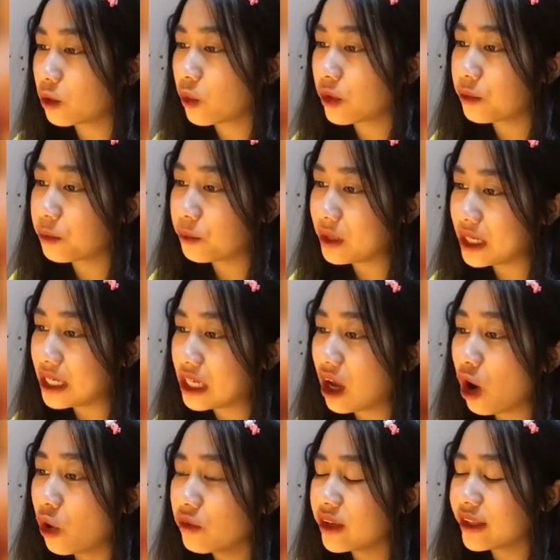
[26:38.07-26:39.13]
with me
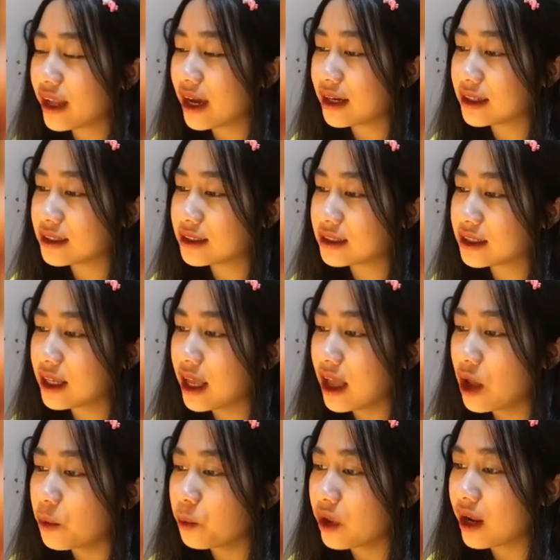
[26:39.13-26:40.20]
overnight.
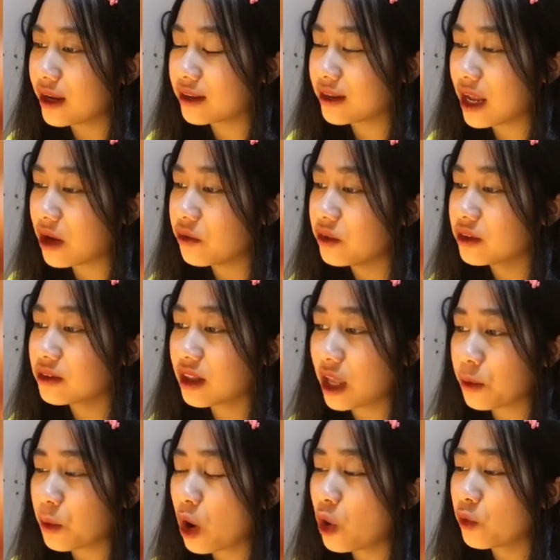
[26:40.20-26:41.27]
But I never
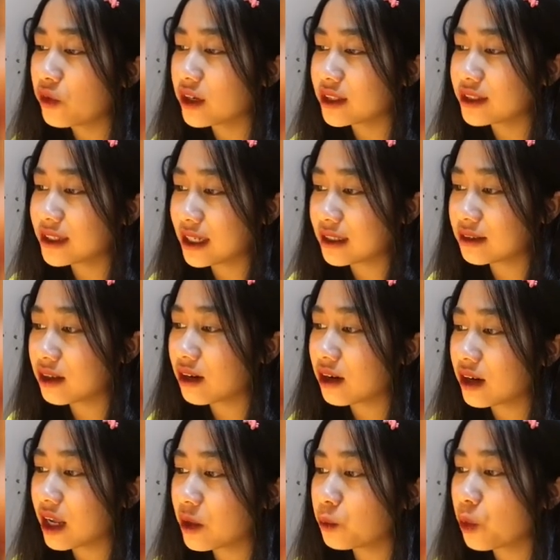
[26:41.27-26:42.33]
slept over
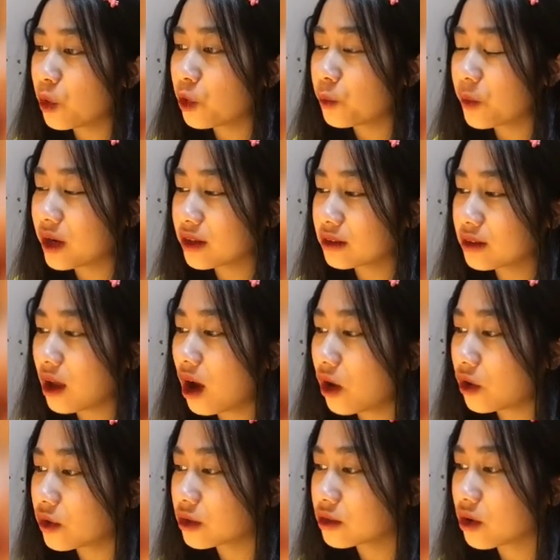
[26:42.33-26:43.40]
Tata and Papa's
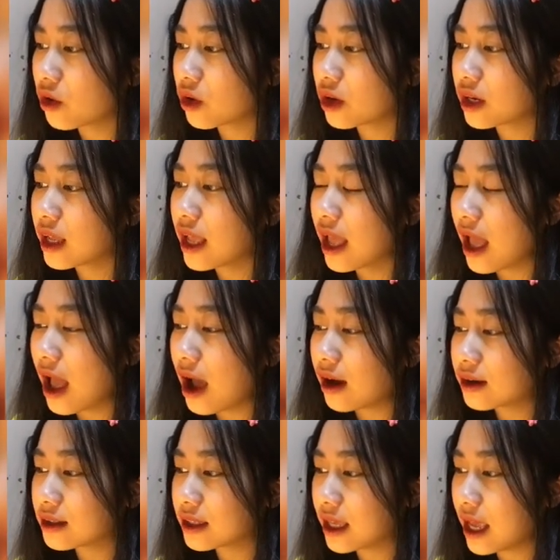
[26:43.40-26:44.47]
house or
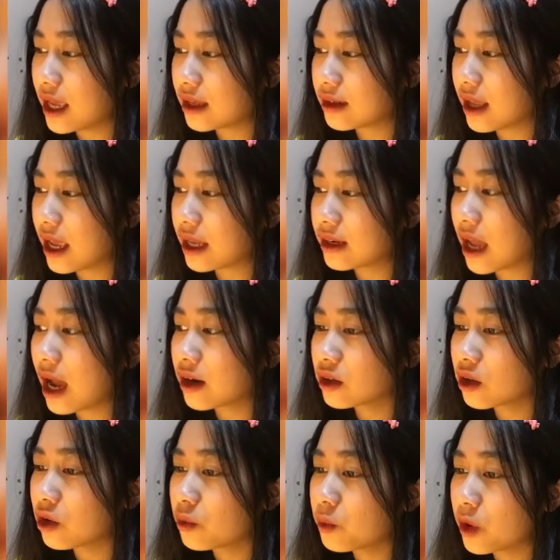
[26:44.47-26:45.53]
Aunt Kate and
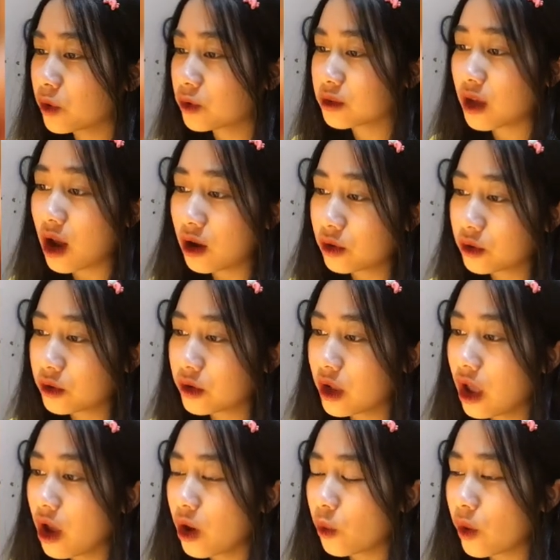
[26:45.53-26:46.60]
Uncle Pearl's house.
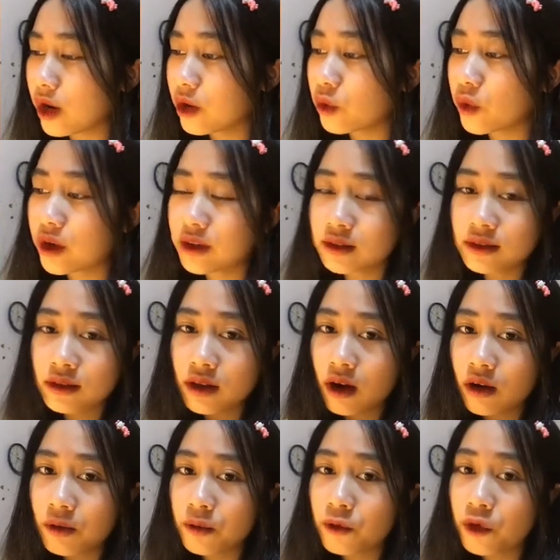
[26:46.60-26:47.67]
When I was
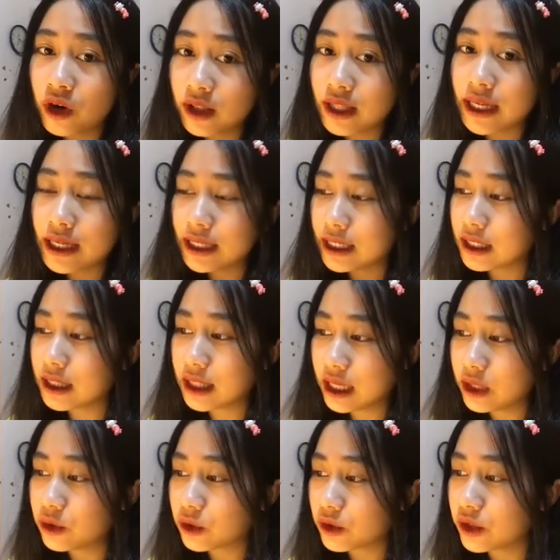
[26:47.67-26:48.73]
really
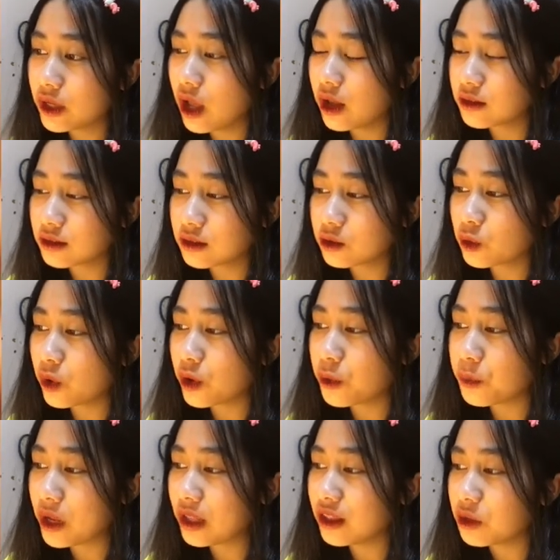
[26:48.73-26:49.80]
little, that's where
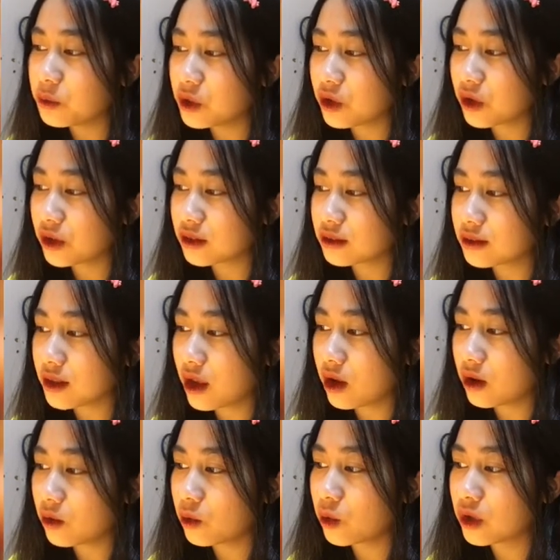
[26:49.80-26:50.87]
mainly because
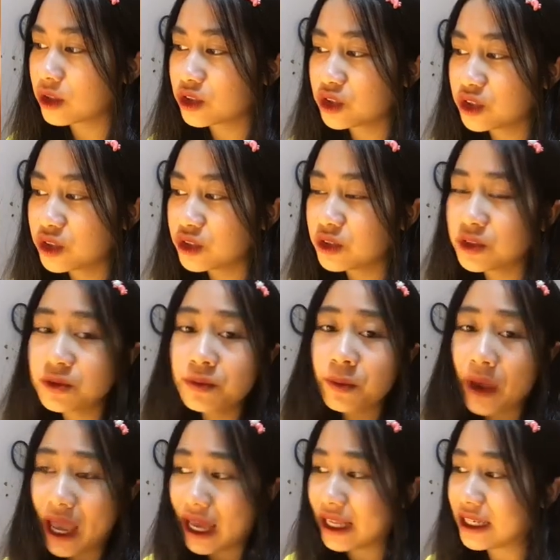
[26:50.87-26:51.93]
there were too
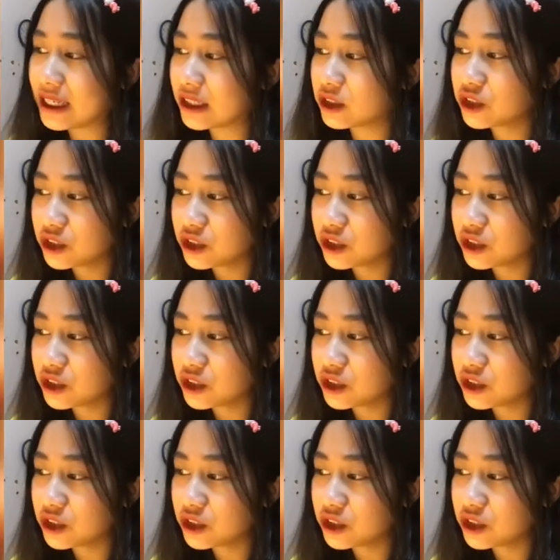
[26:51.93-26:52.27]
many